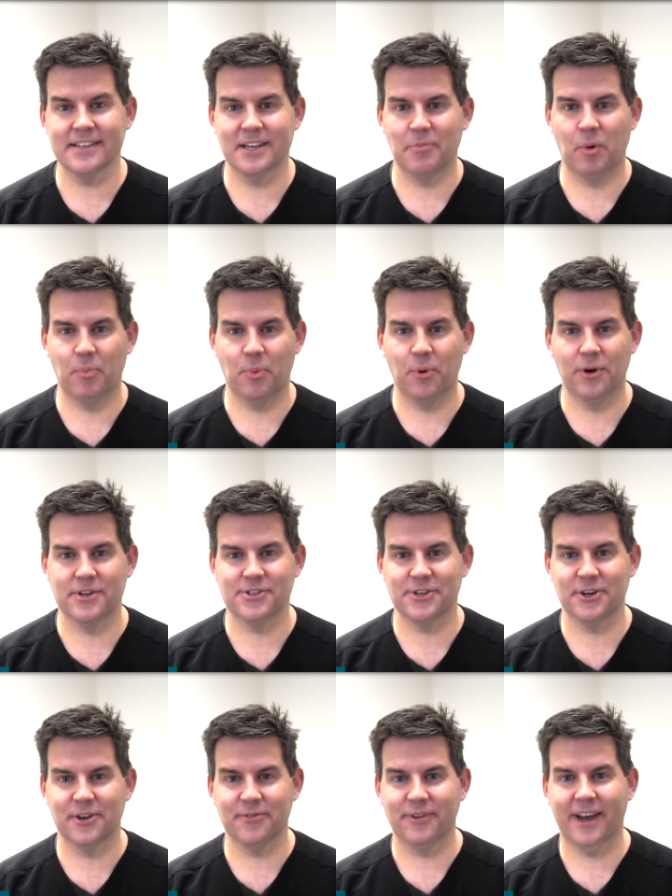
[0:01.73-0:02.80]
I'm a
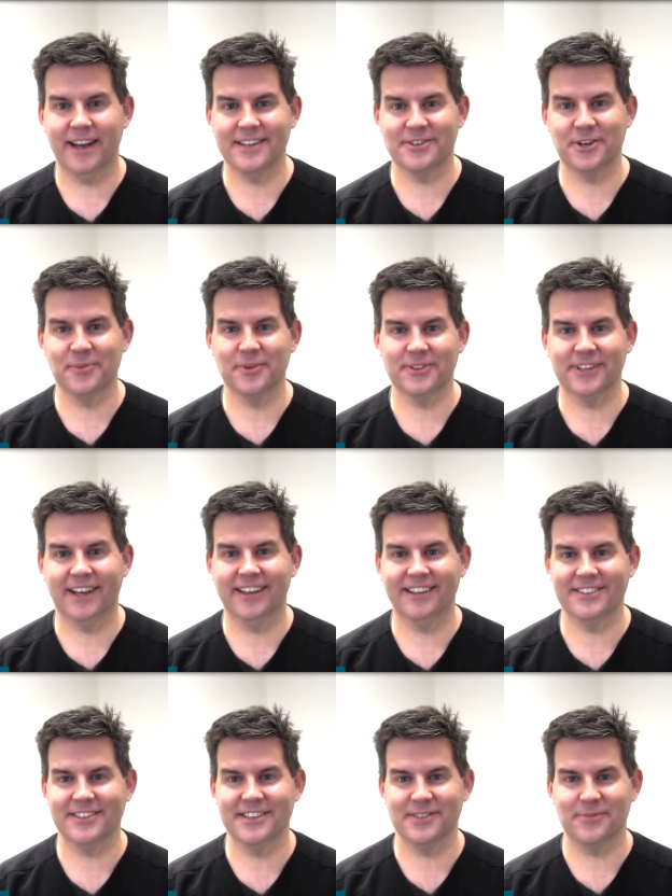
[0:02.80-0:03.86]
board-certified
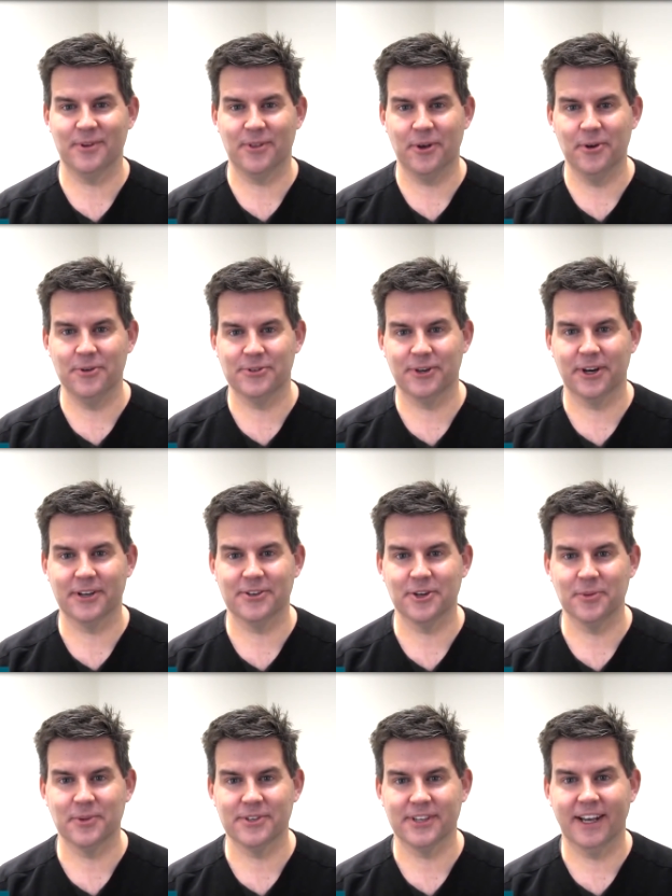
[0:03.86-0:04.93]
dermatologist with Ozark
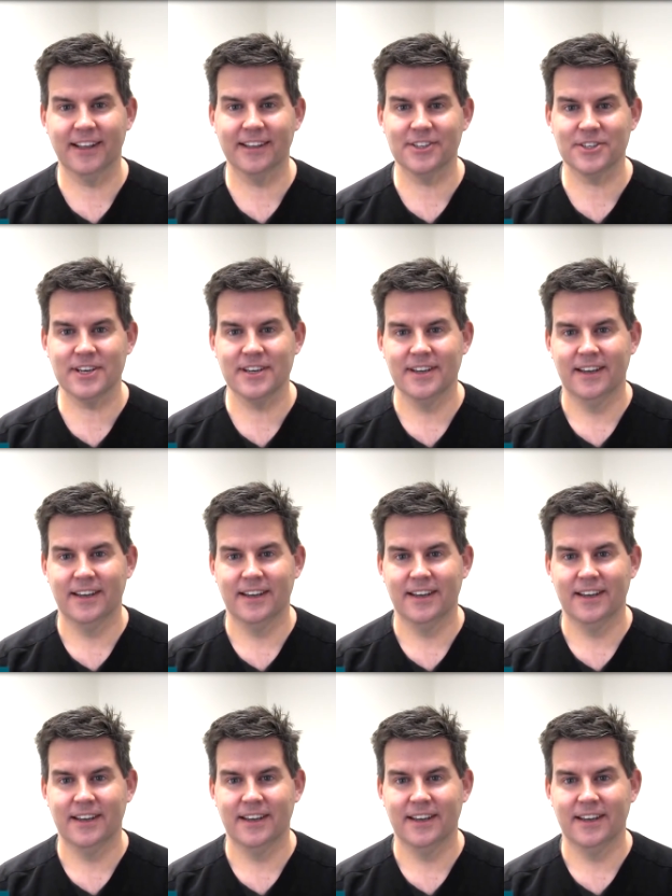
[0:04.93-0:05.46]
Dermatology.